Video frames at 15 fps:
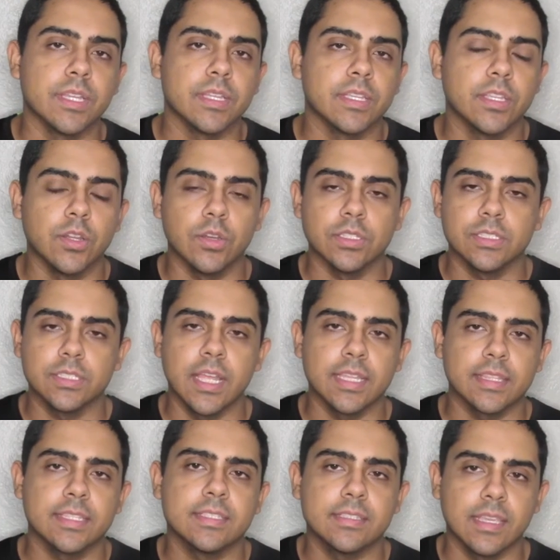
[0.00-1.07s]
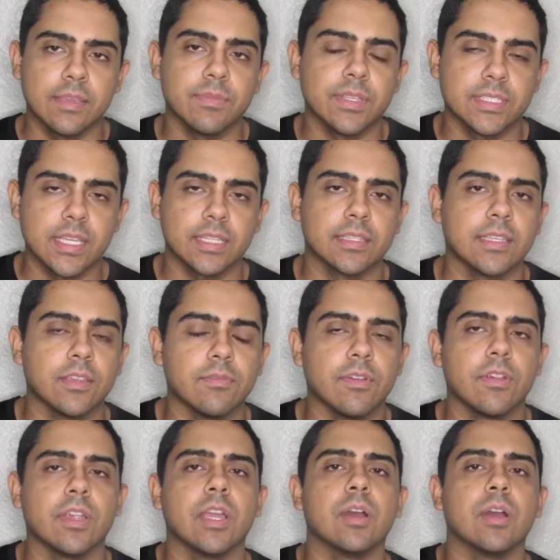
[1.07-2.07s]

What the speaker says: It's not the same exact thing. You're very